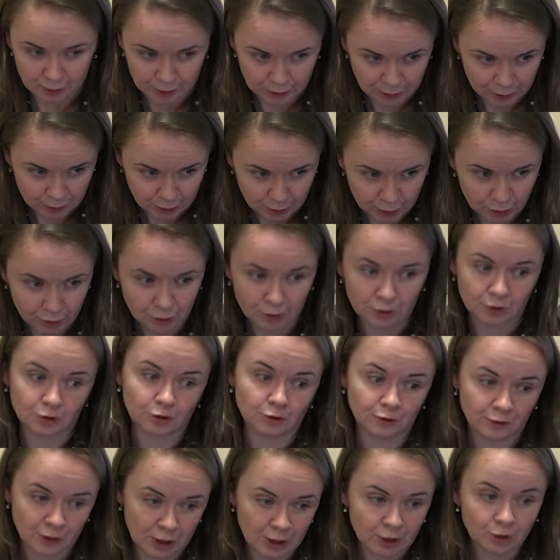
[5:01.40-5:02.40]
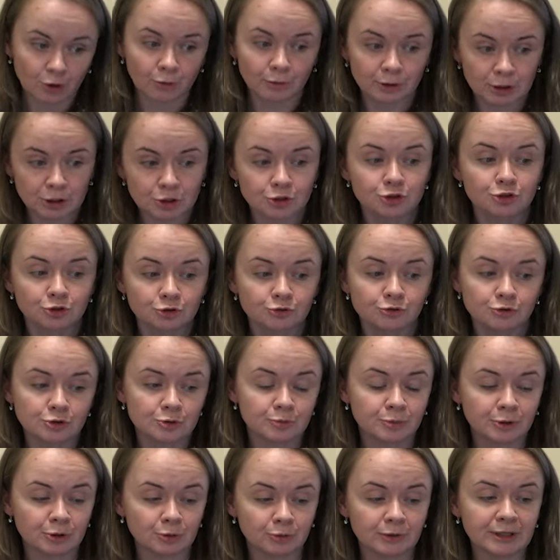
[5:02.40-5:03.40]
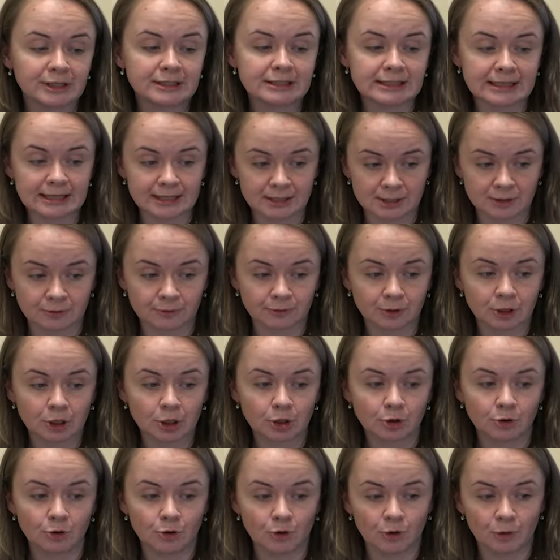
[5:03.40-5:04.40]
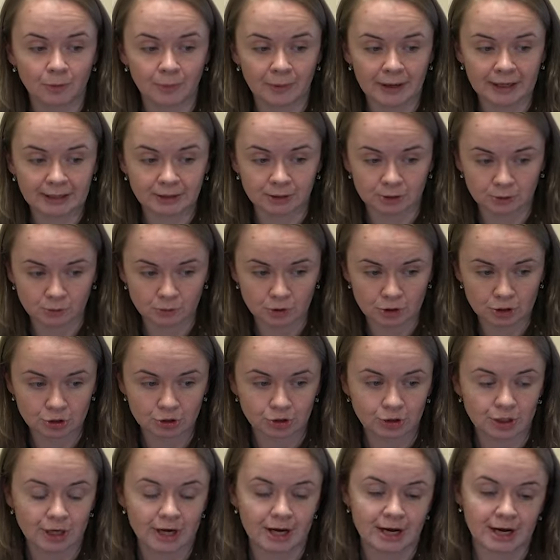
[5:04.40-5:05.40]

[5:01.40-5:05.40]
they normally choose between TensorFlow or PyTorch,